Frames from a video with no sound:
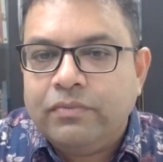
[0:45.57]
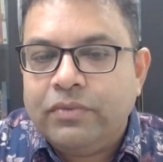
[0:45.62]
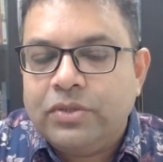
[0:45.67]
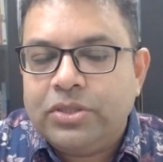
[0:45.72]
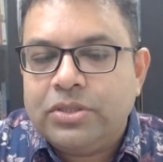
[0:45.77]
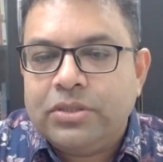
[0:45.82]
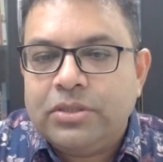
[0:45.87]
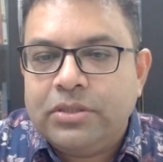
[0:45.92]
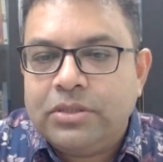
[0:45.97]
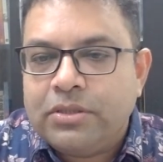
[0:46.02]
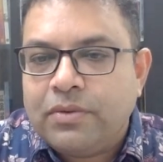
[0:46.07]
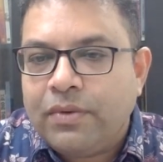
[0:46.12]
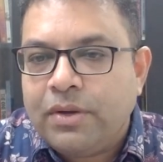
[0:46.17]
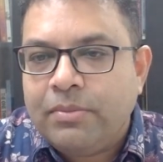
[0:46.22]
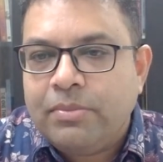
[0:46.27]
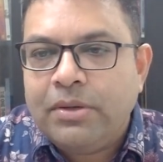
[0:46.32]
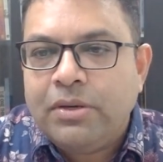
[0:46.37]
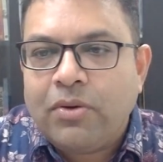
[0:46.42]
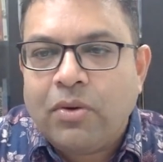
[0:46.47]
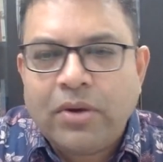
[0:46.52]
Which is
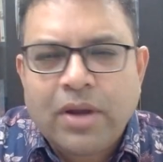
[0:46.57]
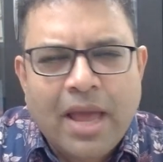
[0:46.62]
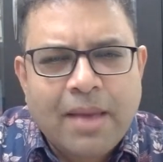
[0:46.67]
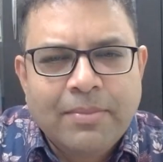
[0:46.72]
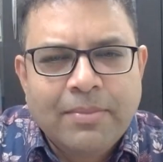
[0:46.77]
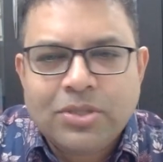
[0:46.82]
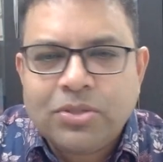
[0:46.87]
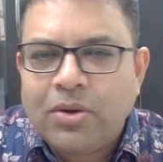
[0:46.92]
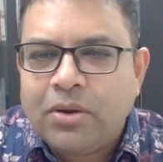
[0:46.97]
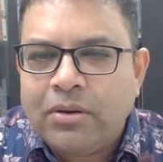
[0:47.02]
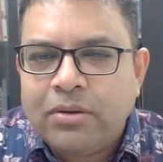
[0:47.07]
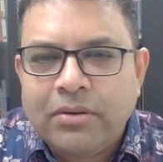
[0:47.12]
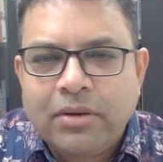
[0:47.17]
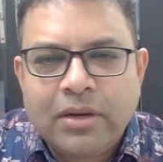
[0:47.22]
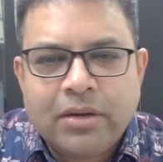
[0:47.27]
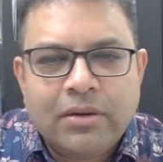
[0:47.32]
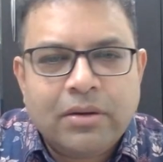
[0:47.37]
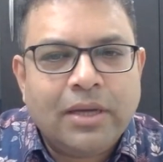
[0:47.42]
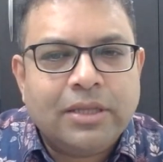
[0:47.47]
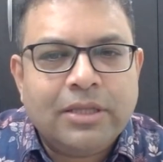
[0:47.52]
available on Amazon
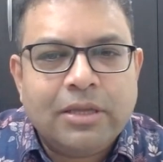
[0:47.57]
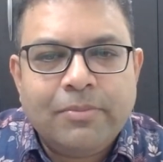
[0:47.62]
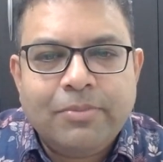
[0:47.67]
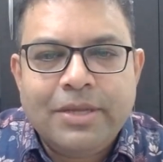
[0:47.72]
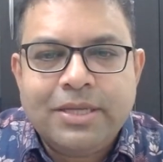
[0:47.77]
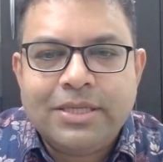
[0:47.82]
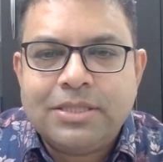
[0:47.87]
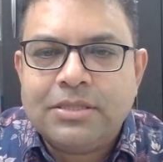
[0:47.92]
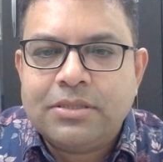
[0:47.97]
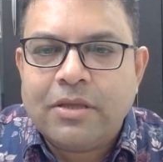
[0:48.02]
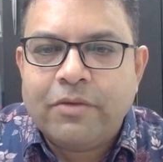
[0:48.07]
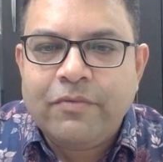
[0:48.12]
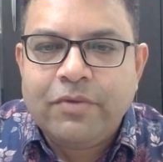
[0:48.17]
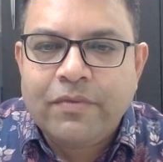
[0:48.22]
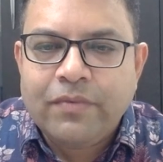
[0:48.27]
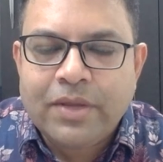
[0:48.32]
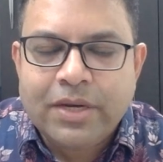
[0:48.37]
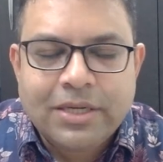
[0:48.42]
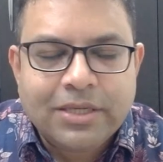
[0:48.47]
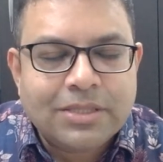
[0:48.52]
and other places,
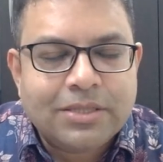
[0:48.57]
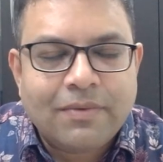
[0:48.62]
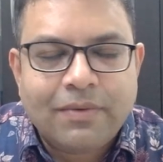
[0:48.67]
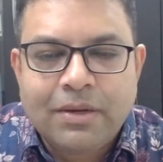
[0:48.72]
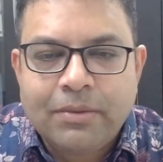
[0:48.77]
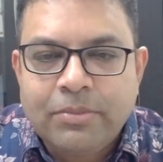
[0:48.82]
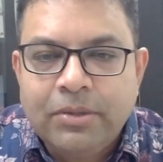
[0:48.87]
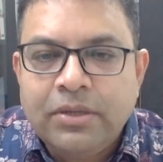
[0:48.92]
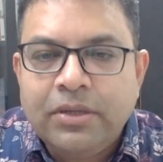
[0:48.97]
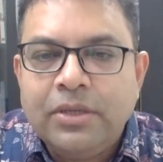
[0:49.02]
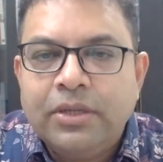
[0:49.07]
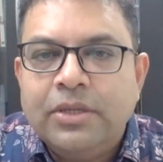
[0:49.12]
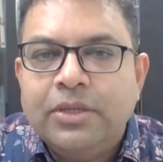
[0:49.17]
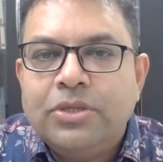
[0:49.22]
everywhere it is available.